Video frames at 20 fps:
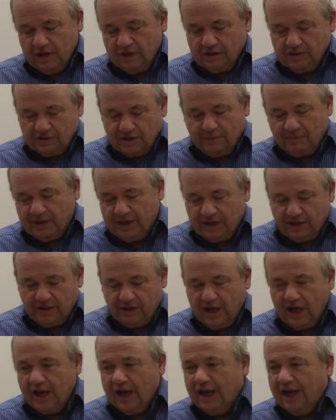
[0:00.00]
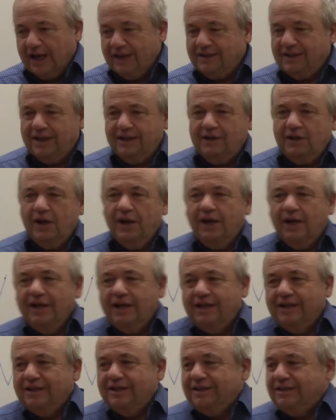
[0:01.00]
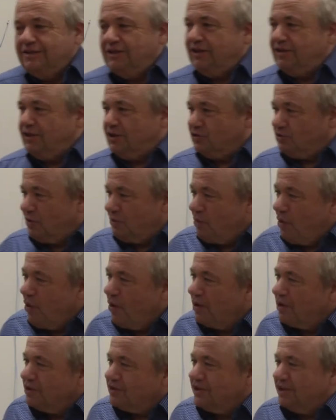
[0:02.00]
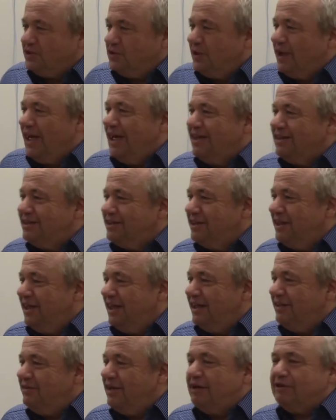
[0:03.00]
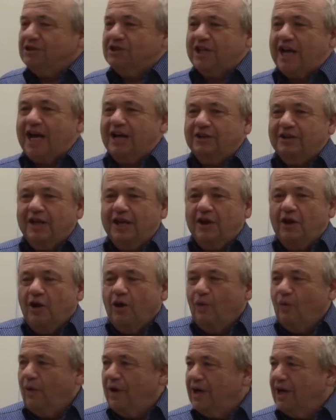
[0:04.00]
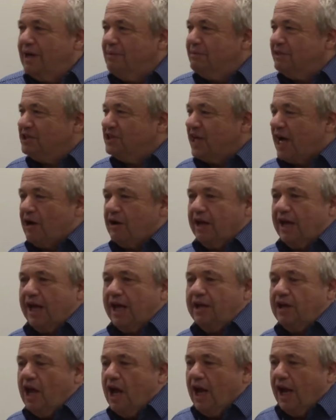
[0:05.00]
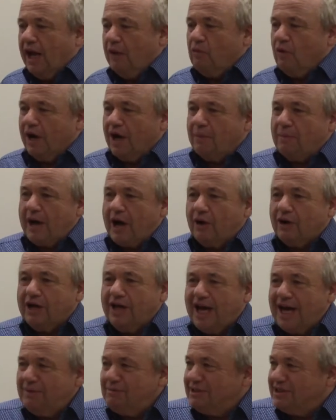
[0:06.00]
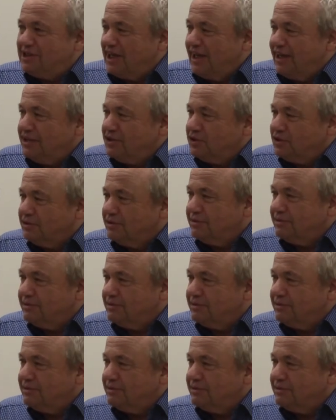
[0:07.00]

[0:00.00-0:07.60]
somebody that, and then there's reporters that you can't see, and they're shouting, one of them is shouting in, and what about climate change?